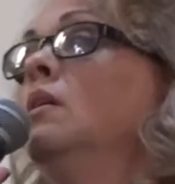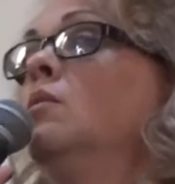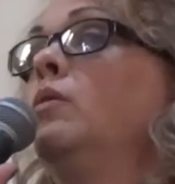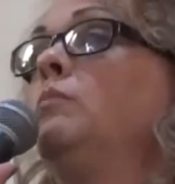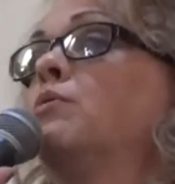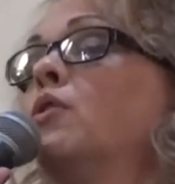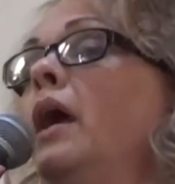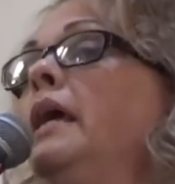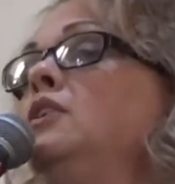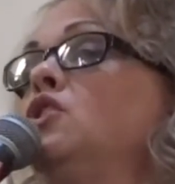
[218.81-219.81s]
We
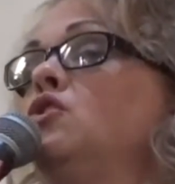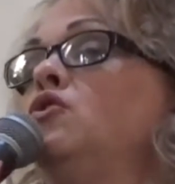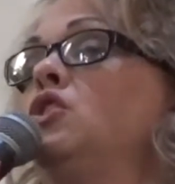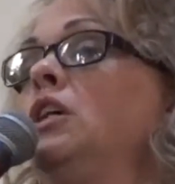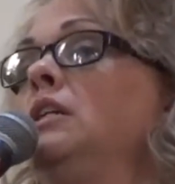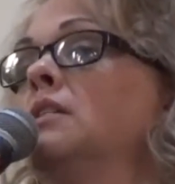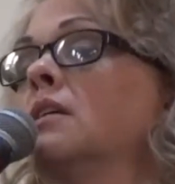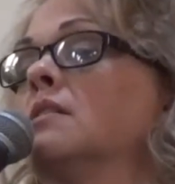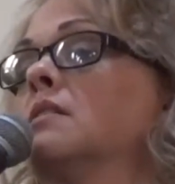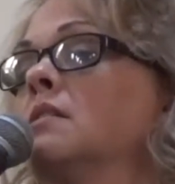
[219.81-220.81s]
praise You,
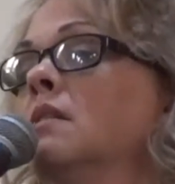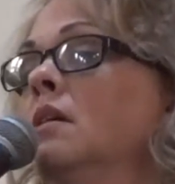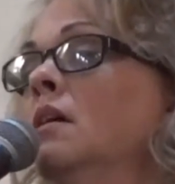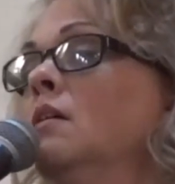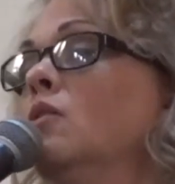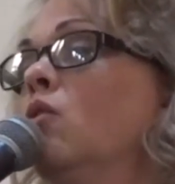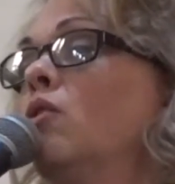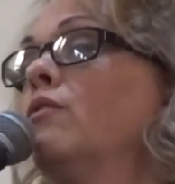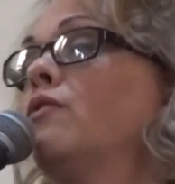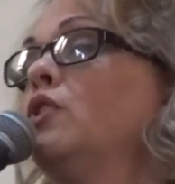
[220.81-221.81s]
Jesus.
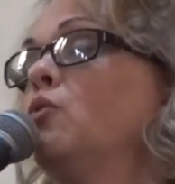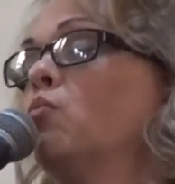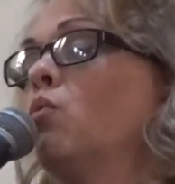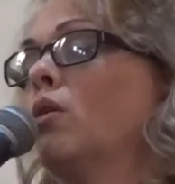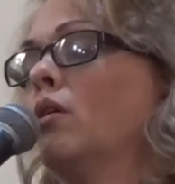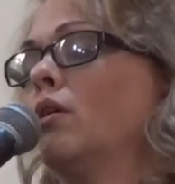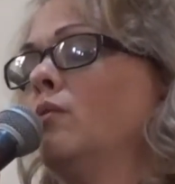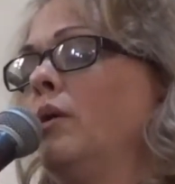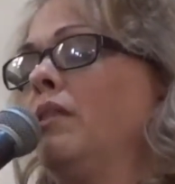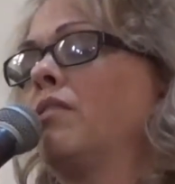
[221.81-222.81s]
Lord, for Your
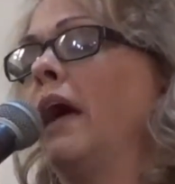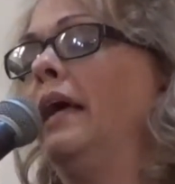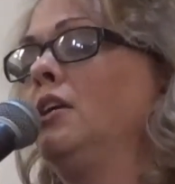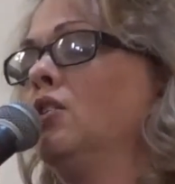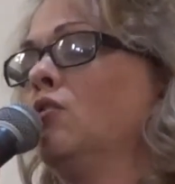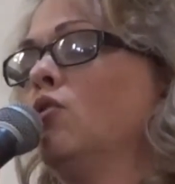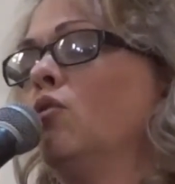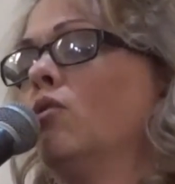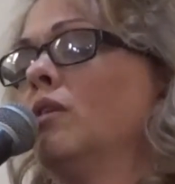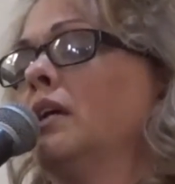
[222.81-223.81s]
Word, we thank You,
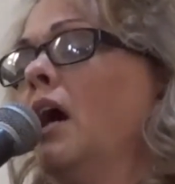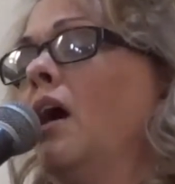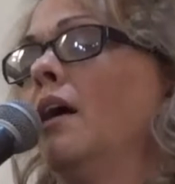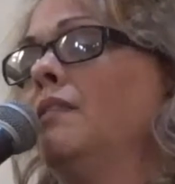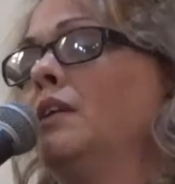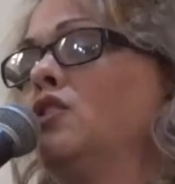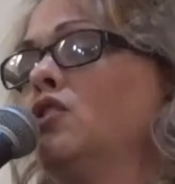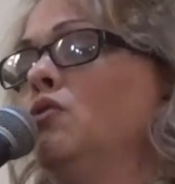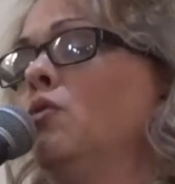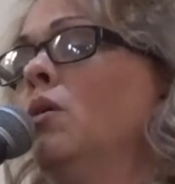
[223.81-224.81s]
Lord God, that
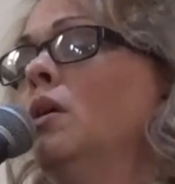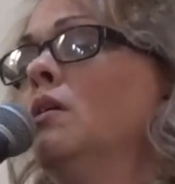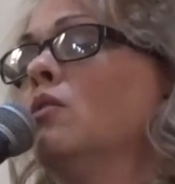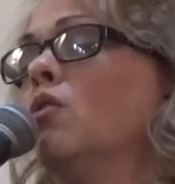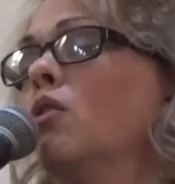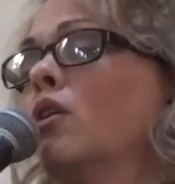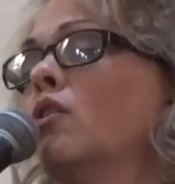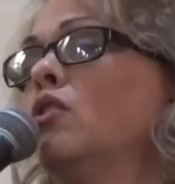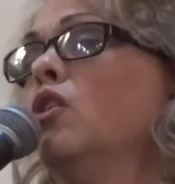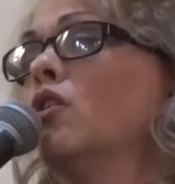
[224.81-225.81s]
You, Lord,
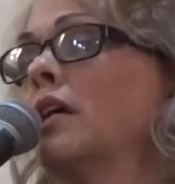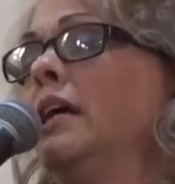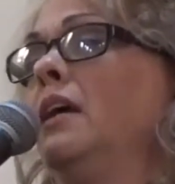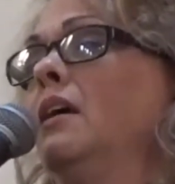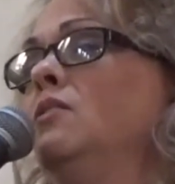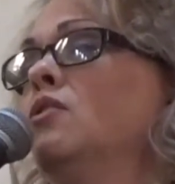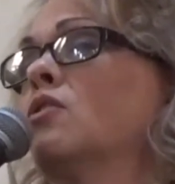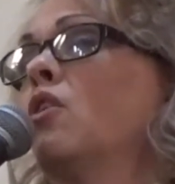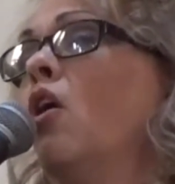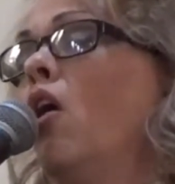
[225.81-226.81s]
are looking and You're
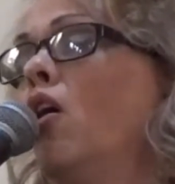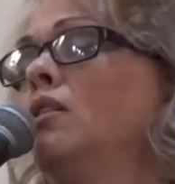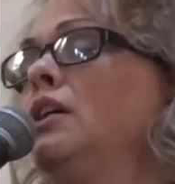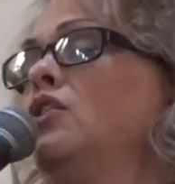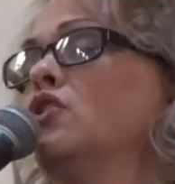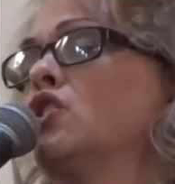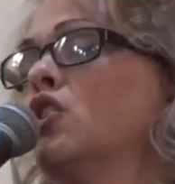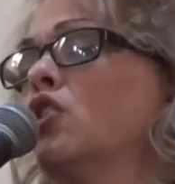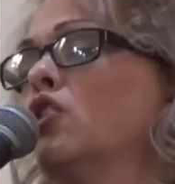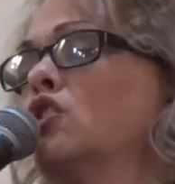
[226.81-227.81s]
calling Your church,